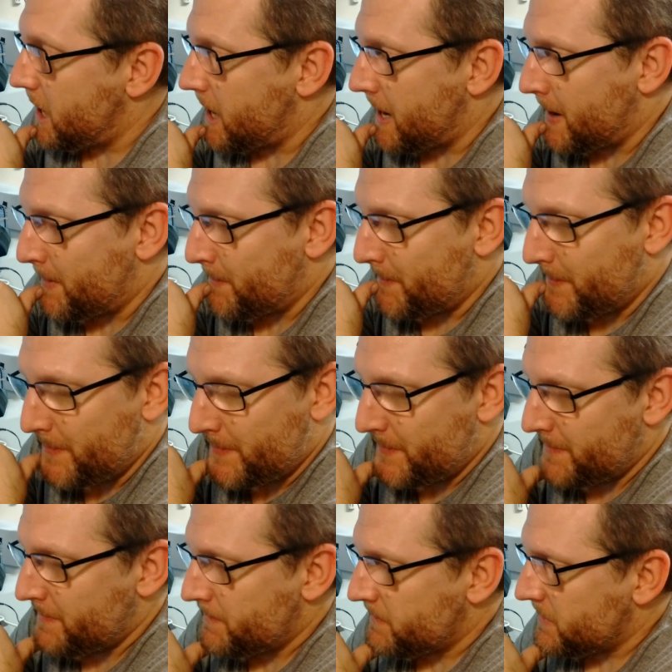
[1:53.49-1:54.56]

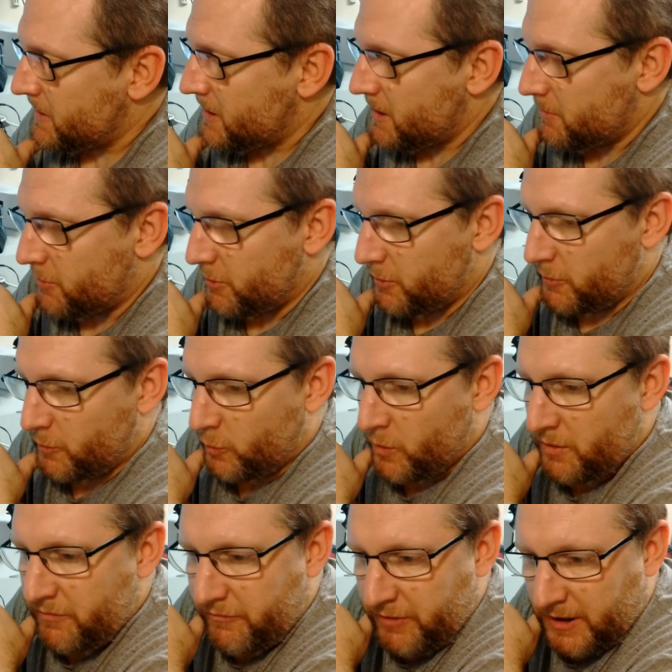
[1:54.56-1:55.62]
But
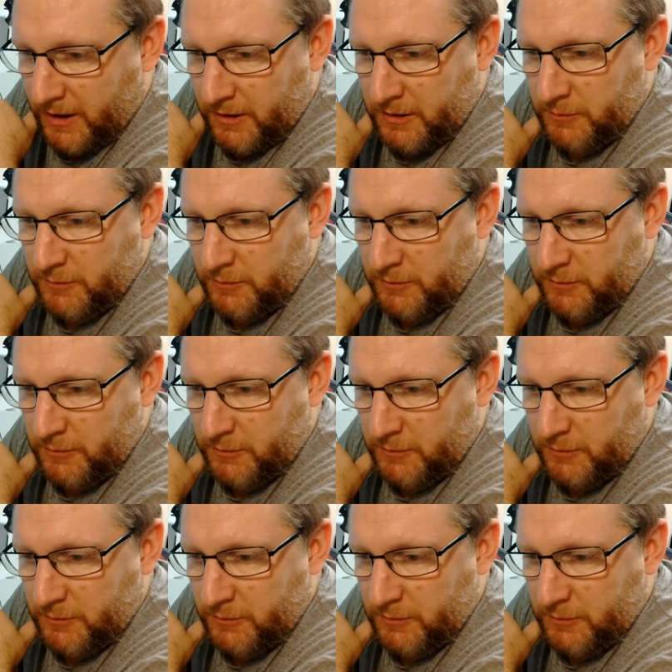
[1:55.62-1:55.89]
one thing,